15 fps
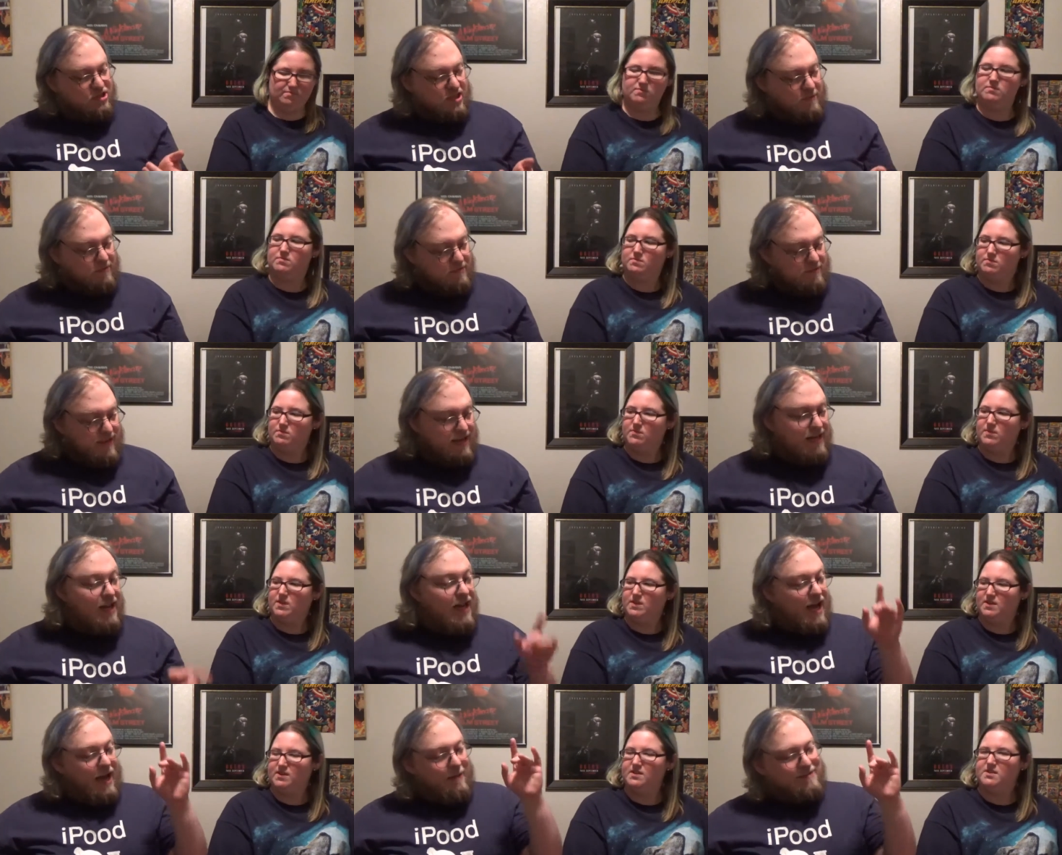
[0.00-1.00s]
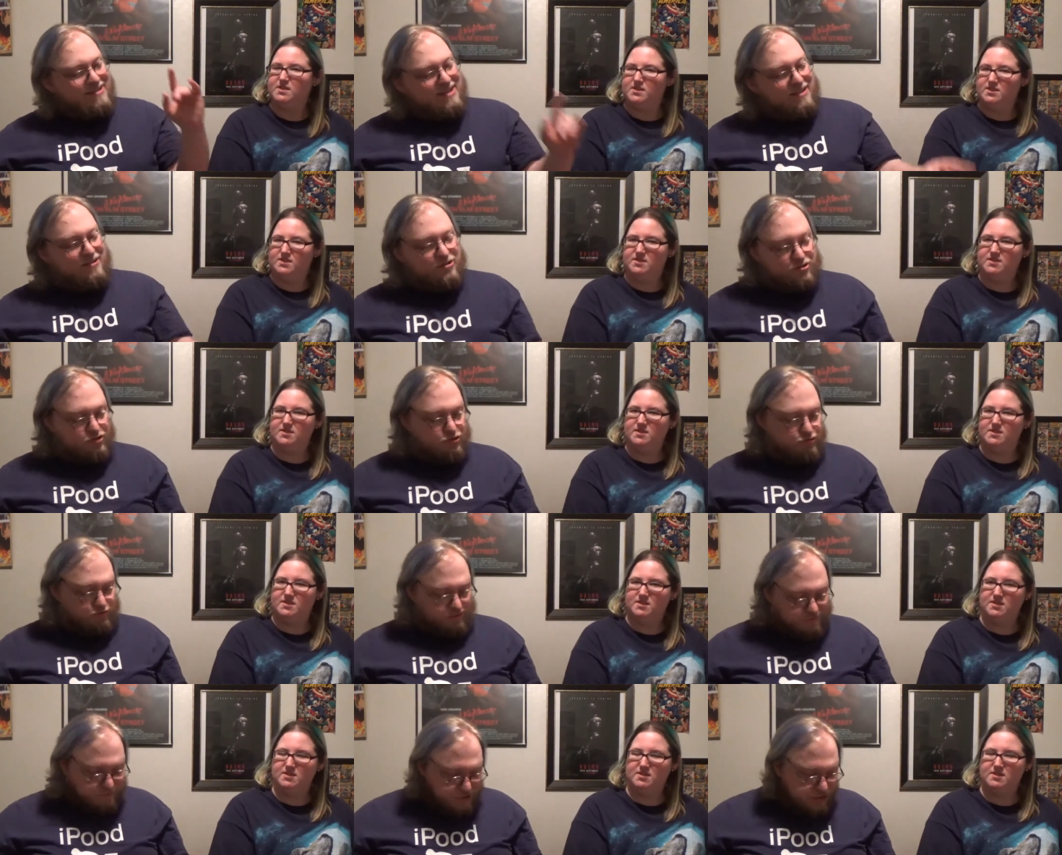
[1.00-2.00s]
Speaker 1: it up with Megan. I'm gonna say the
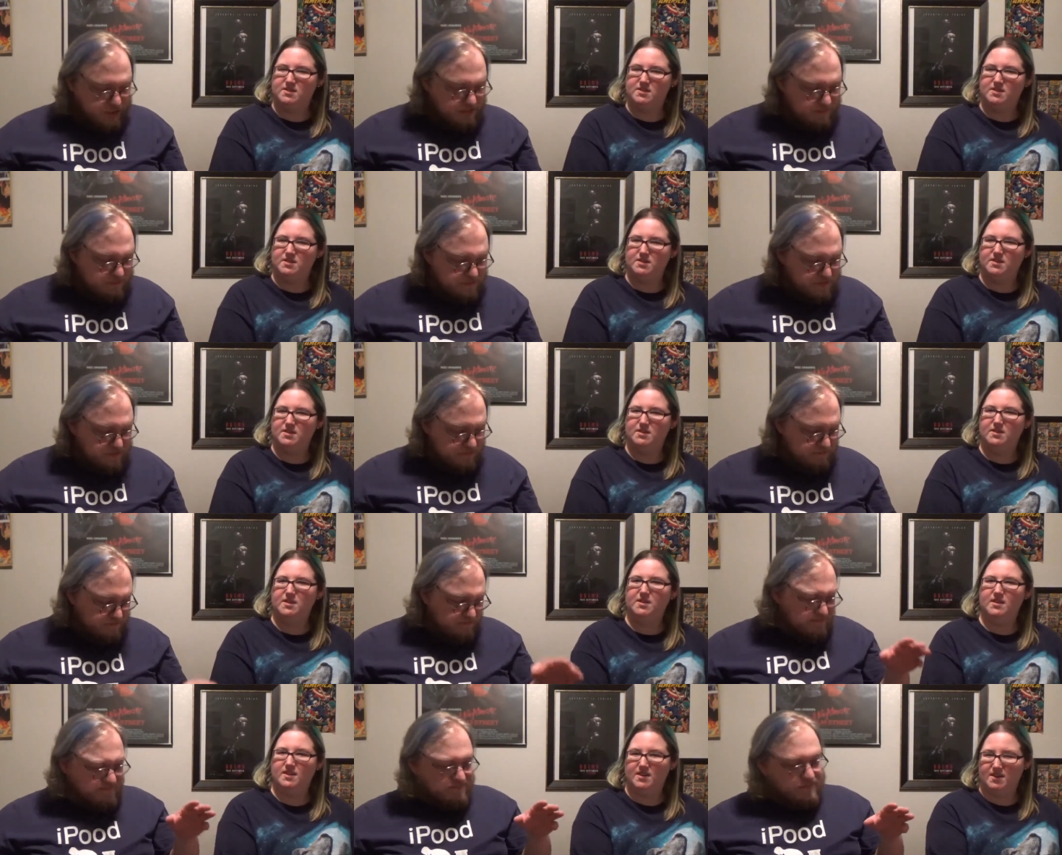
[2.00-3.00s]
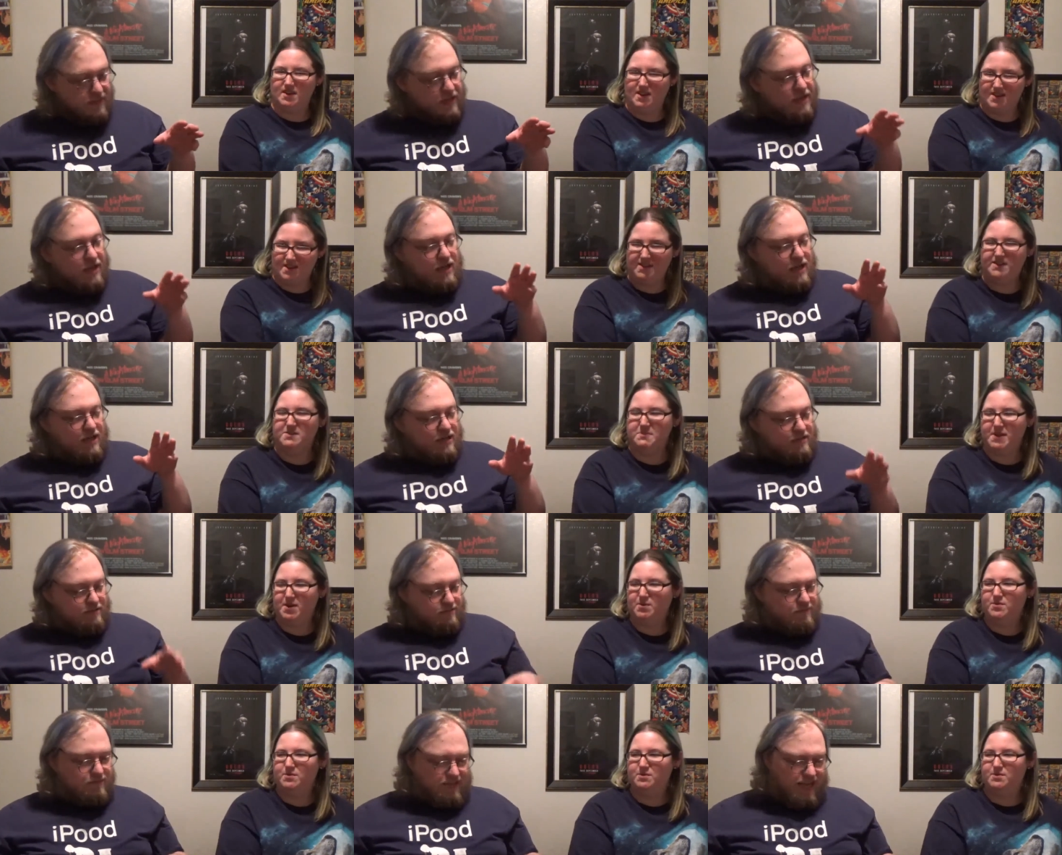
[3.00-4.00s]
shrimp chips.
Speaker 2: And then the
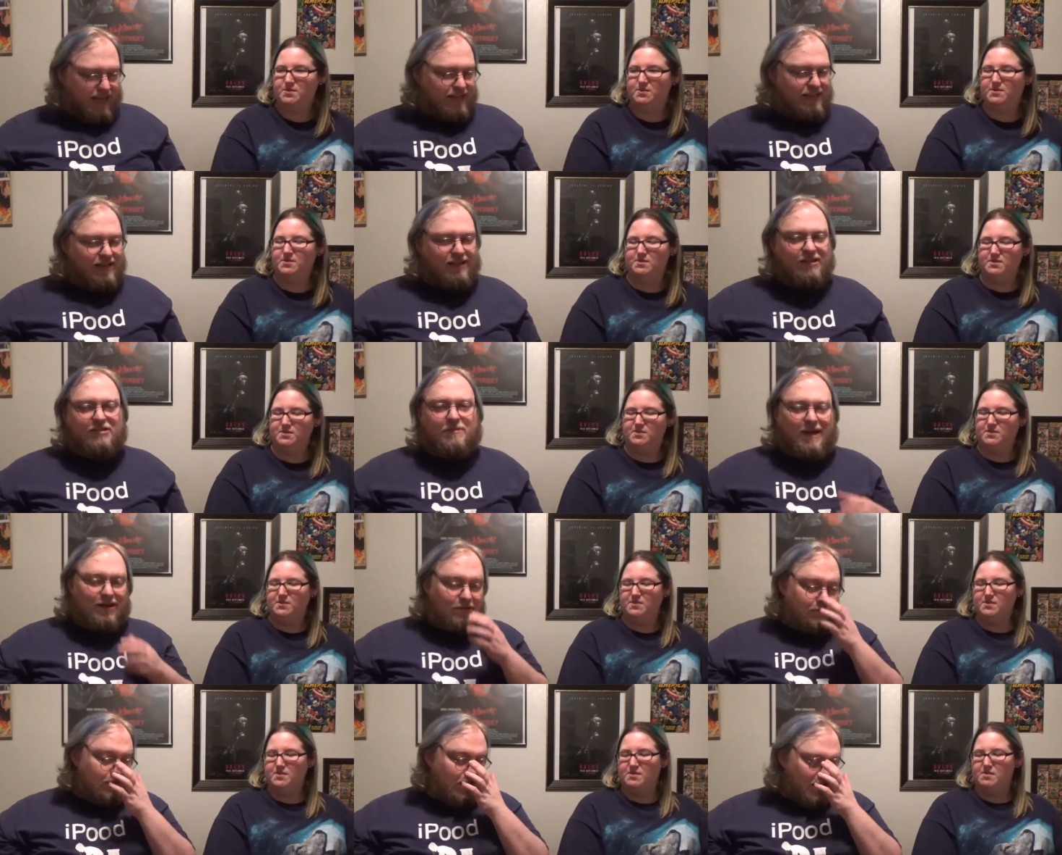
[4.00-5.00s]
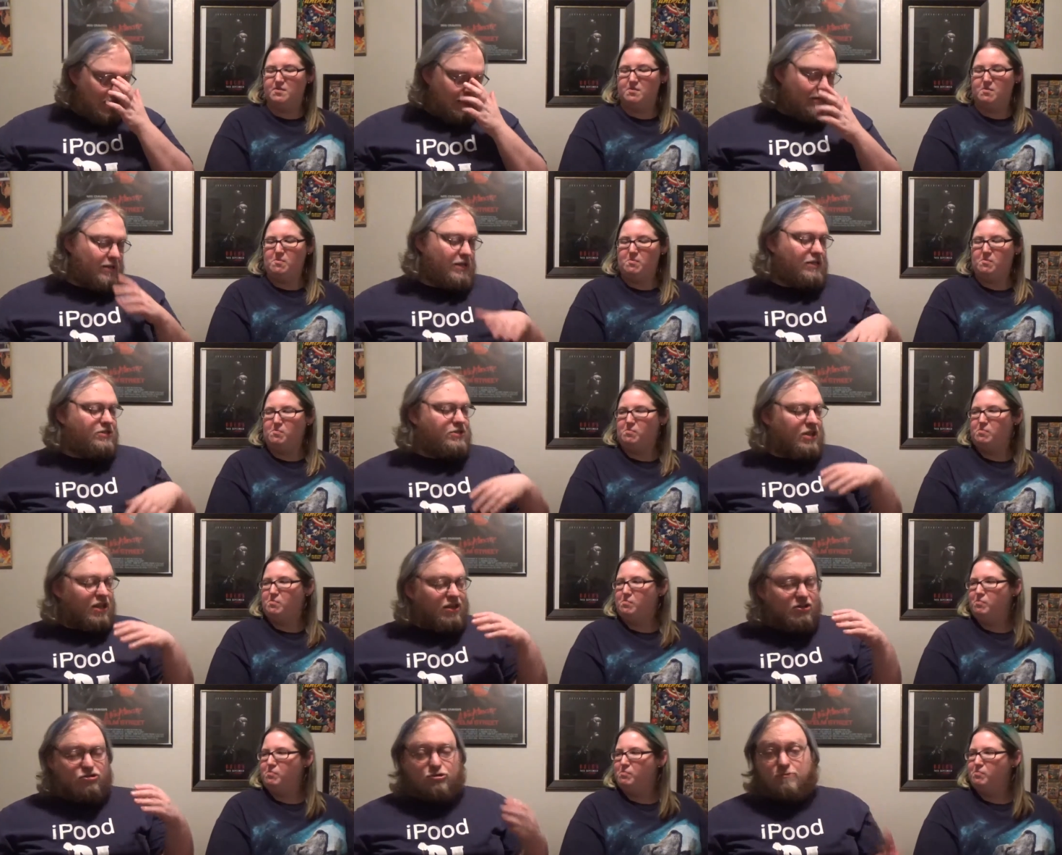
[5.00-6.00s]
tomato.
Speaker 1: Yeah, then the tomato. It's
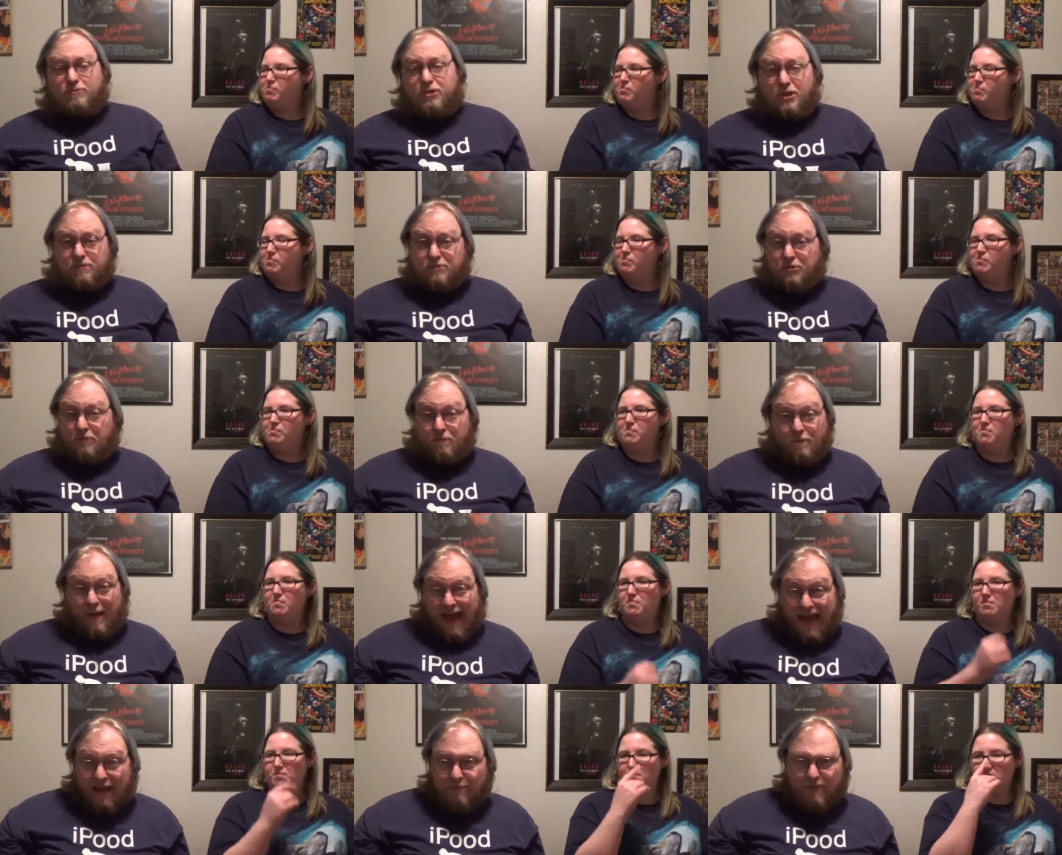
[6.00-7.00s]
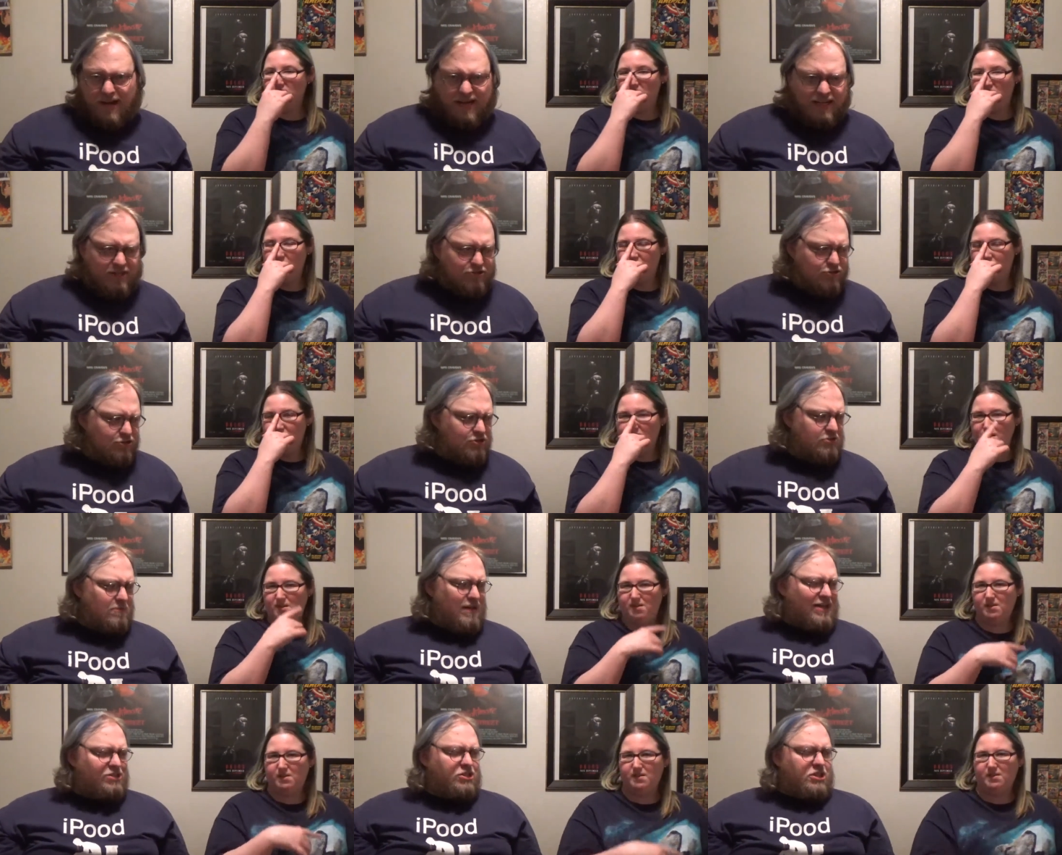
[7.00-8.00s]
not the shrimp chips are bad by any stretch of
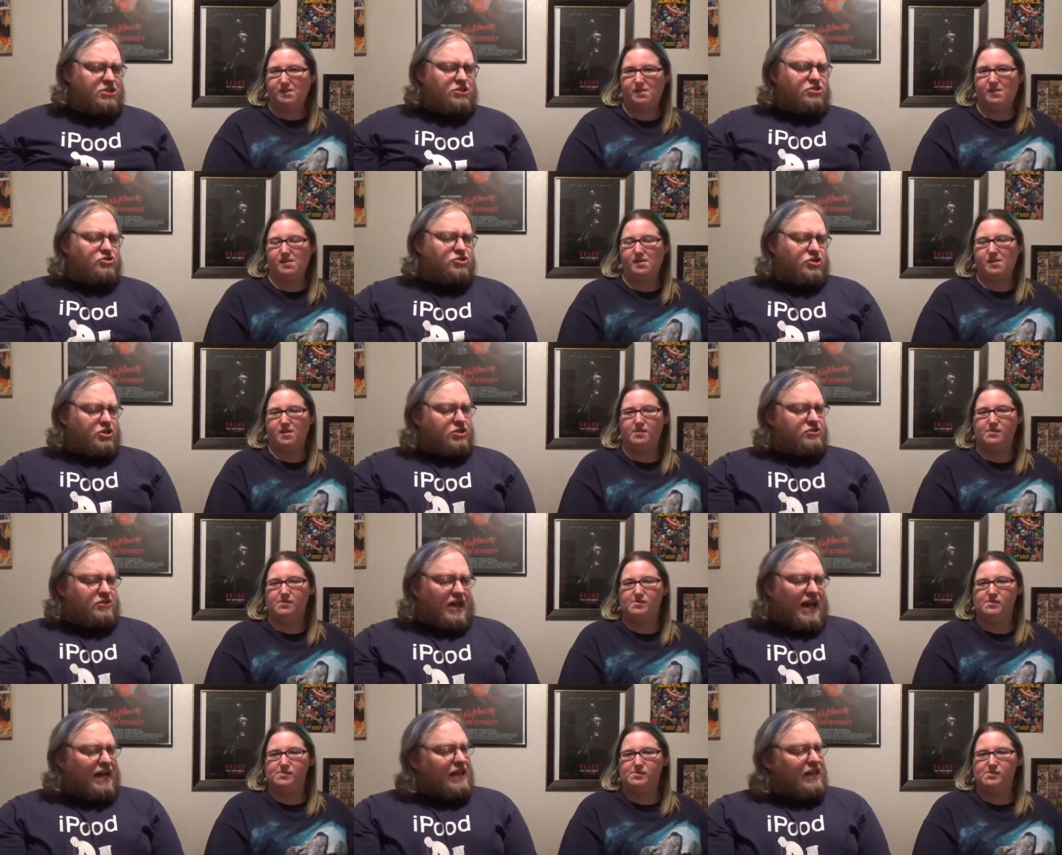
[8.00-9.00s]
imagination. Just I